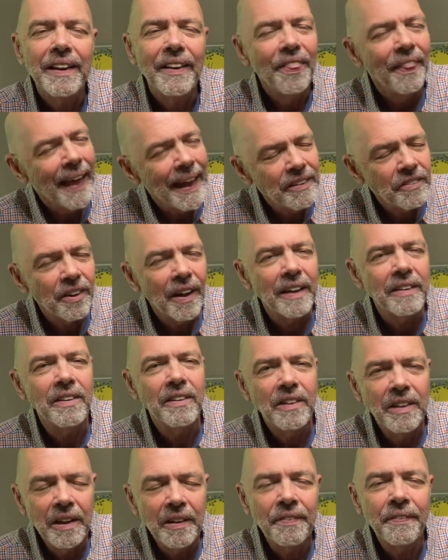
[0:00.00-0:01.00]
That's a
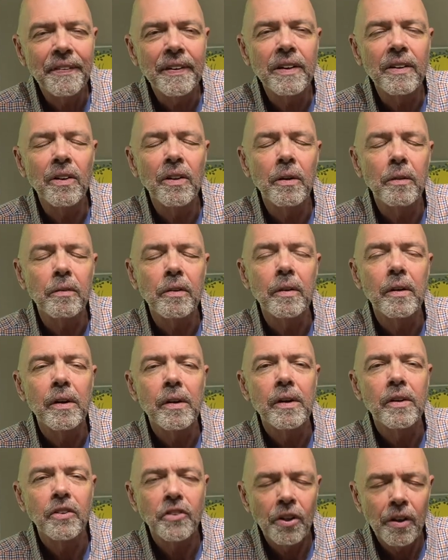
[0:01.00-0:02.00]
difficult
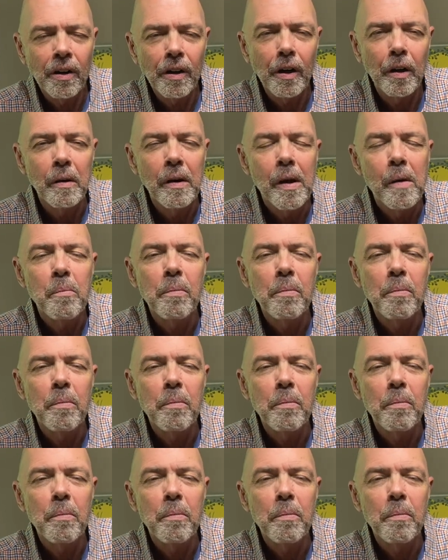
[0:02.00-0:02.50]
turn,